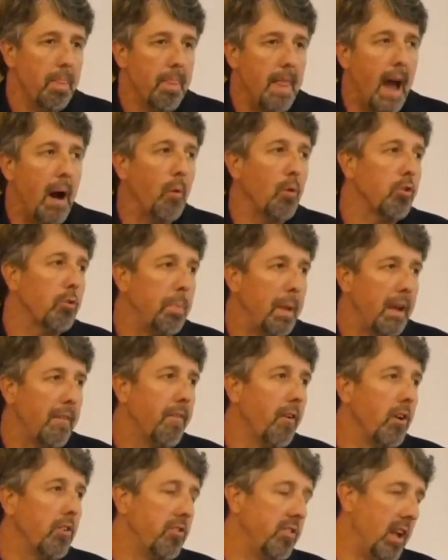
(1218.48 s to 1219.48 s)
that will speak
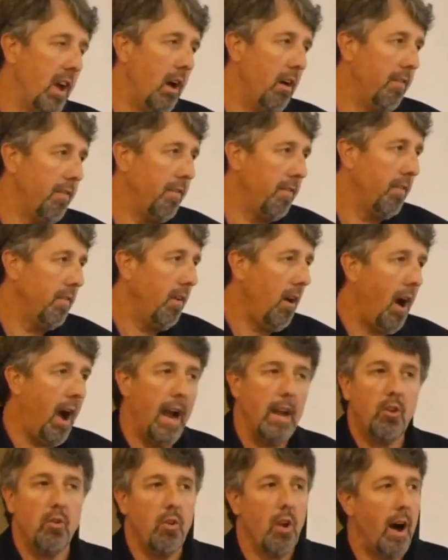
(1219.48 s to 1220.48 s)
for itself.
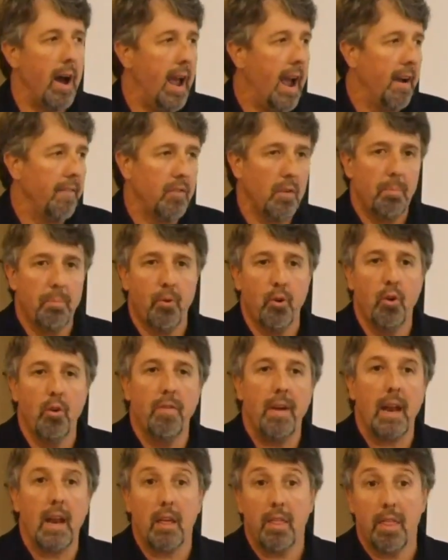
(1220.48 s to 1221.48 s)
I do not have to
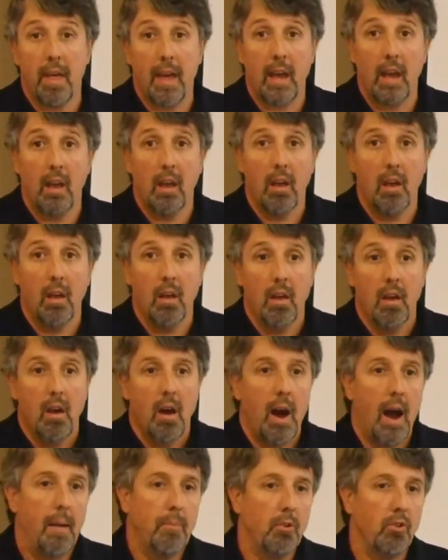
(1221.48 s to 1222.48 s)
prove anything.
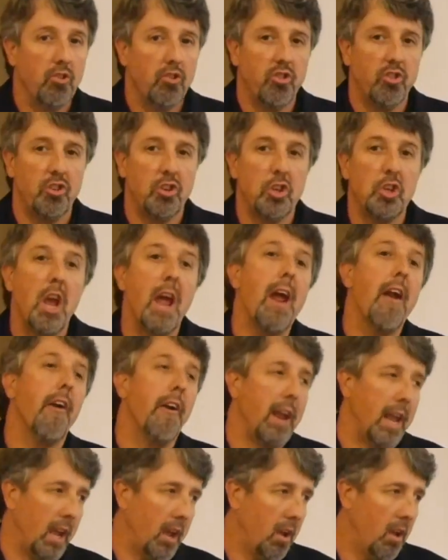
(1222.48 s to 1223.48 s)
I'm just
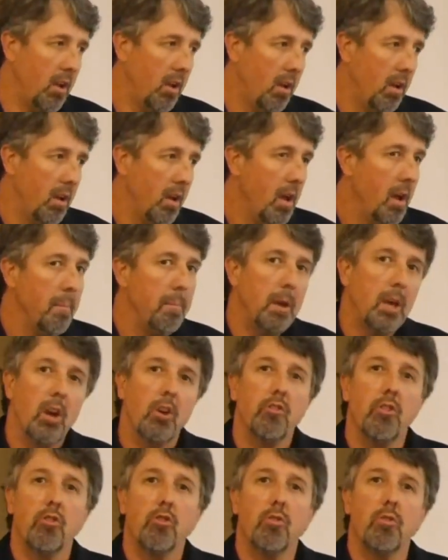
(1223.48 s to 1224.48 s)
sharing
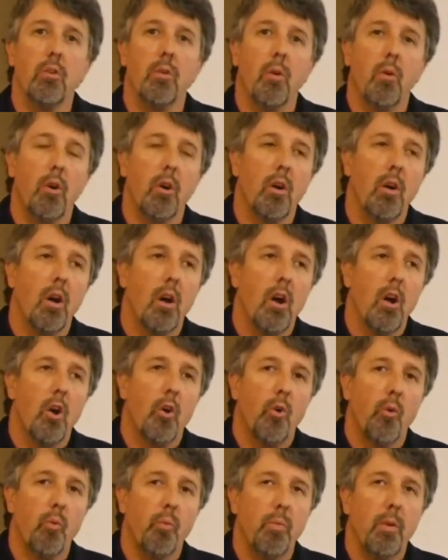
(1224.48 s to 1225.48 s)
because it's
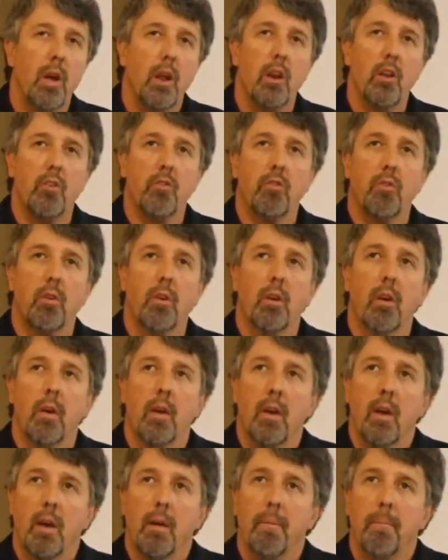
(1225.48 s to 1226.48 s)
it is
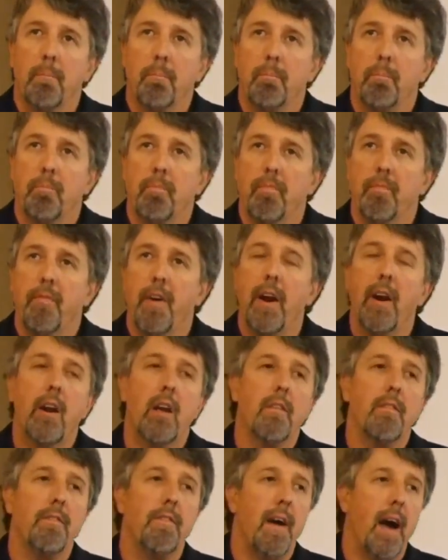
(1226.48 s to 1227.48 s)

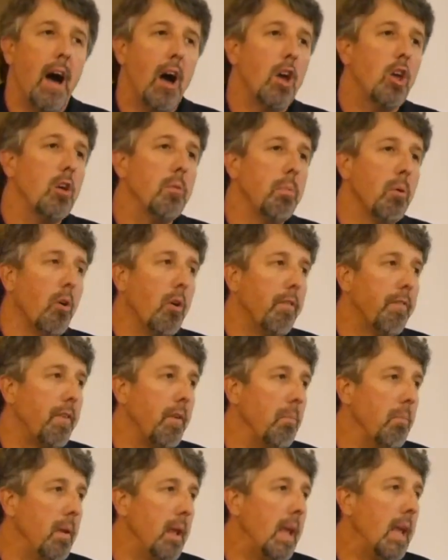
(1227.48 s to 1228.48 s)
very valuable
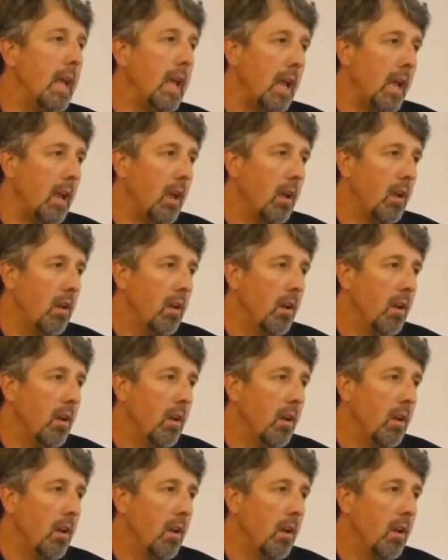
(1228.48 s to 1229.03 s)
for me